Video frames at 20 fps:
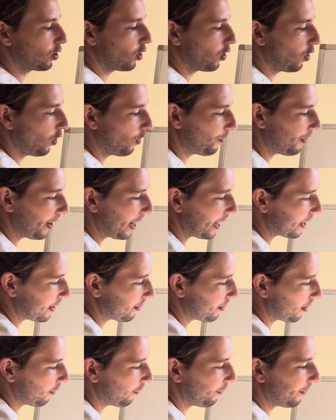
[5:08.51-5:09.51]
of
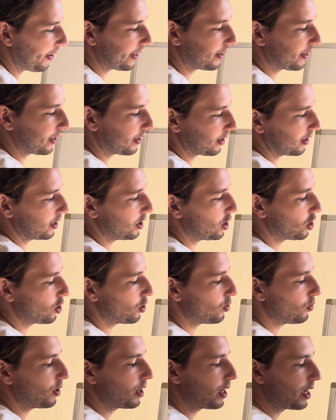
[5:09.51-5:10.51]
animal fat and
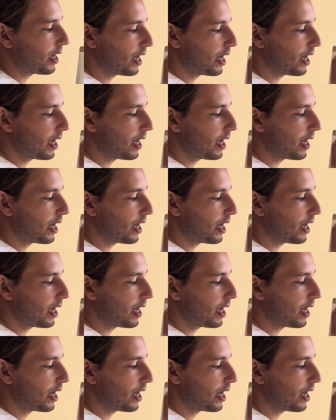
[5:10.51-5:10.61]
tissue,